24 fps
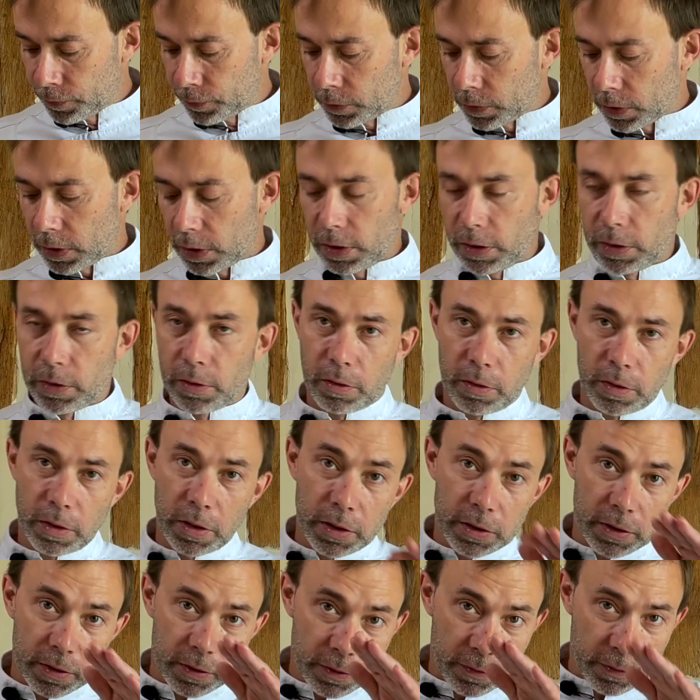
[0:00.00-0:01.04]
little
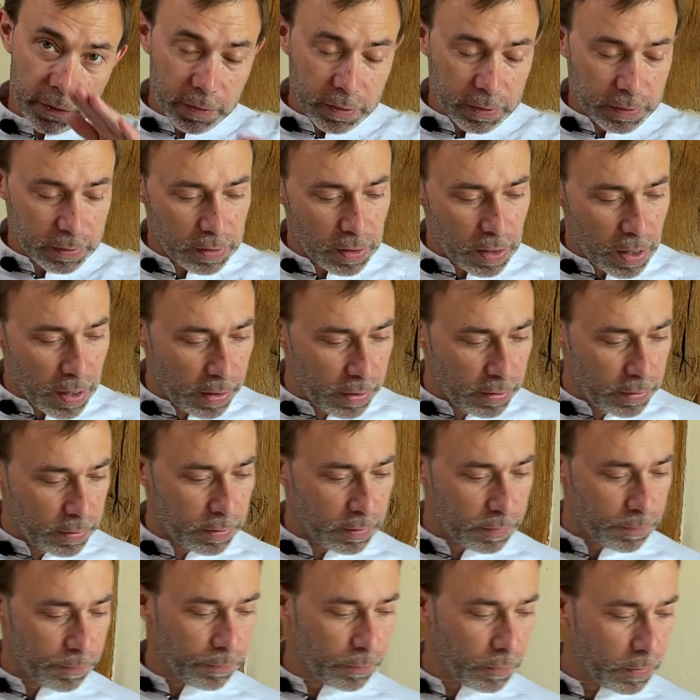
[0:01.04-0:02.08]

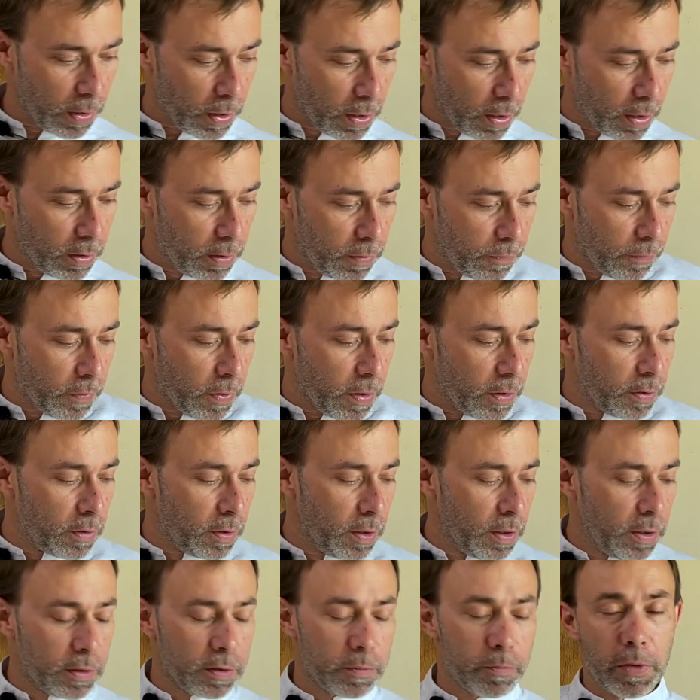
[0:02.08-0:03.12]
slice. And
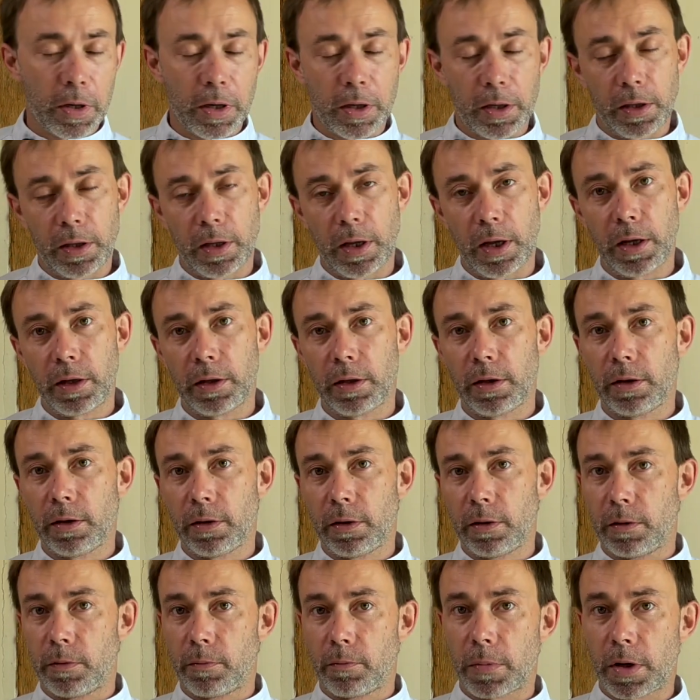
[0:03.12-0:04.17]
finally, it's
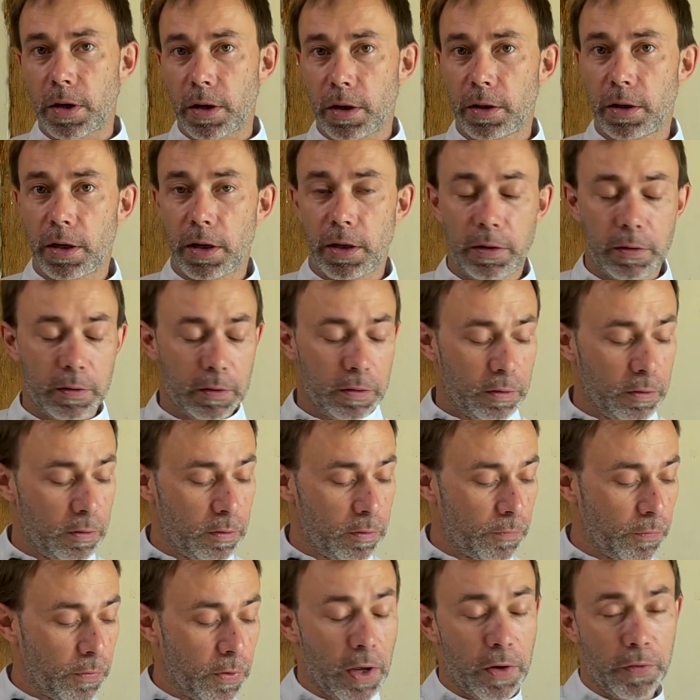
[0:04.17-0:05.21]
marinated
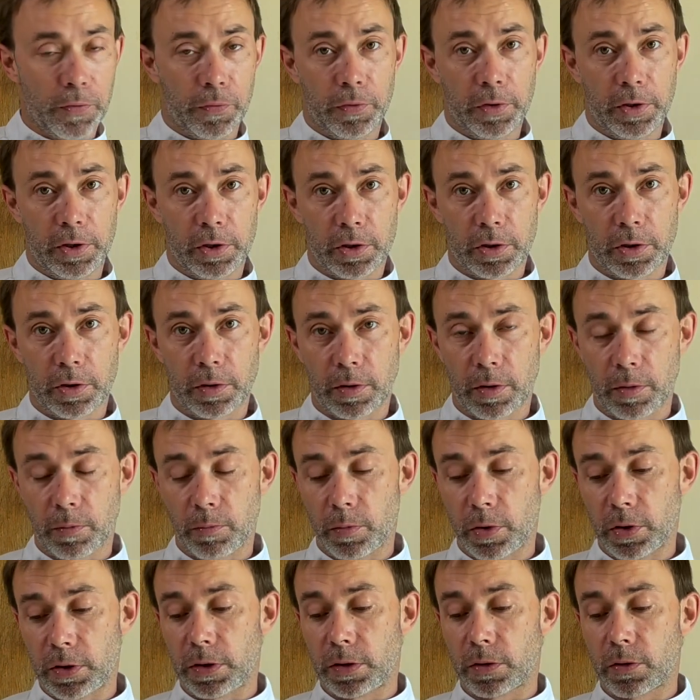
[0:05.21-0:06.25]
fish,
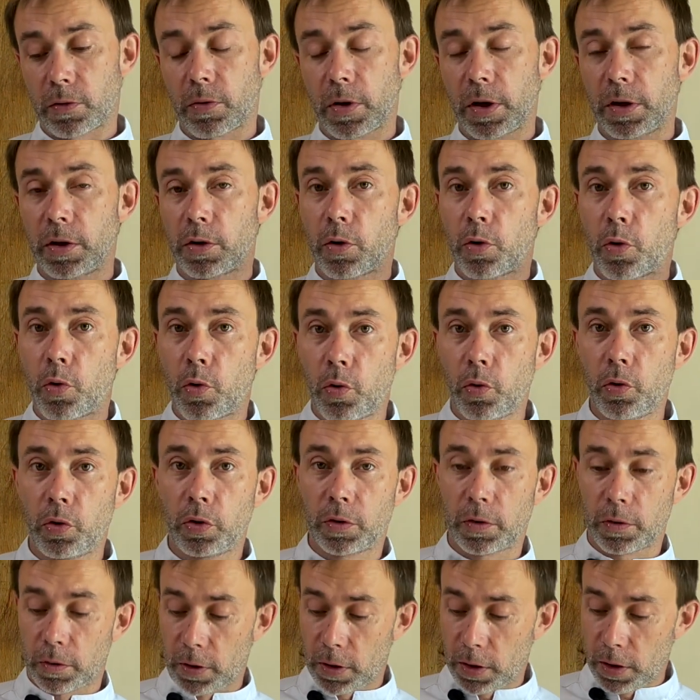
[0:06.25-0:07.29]
but it's quite
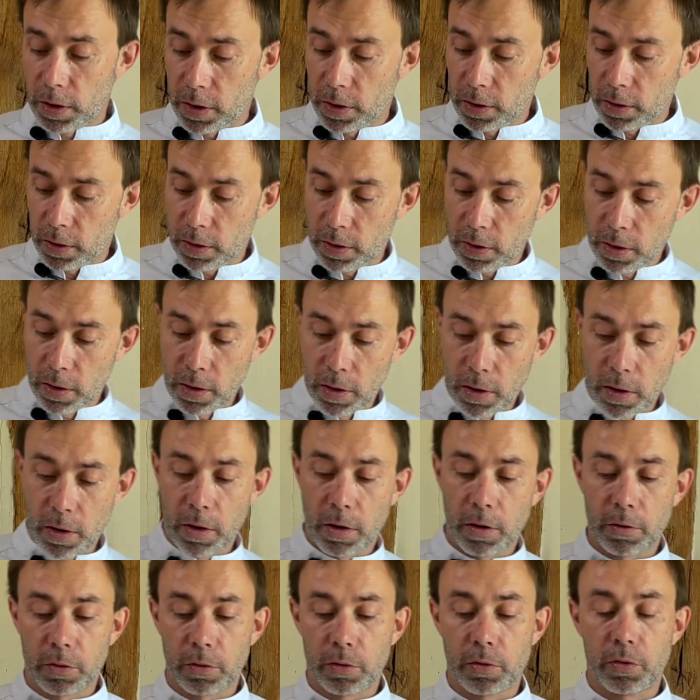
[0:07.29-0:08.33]
cooked in
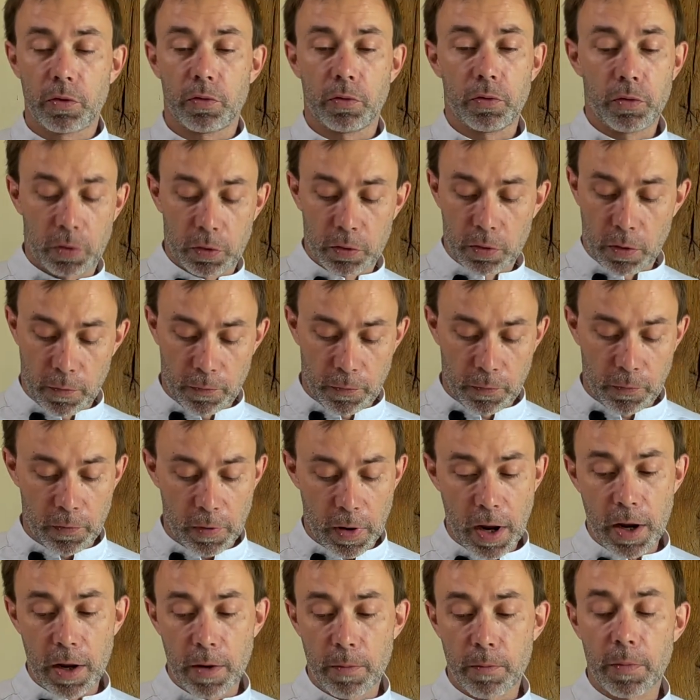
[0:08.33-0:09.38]
the juice of
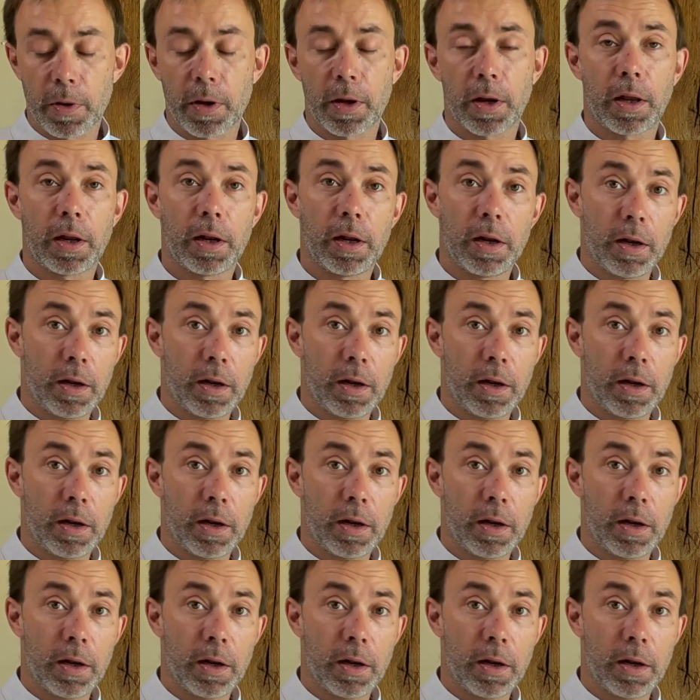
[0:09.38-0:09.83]
lime and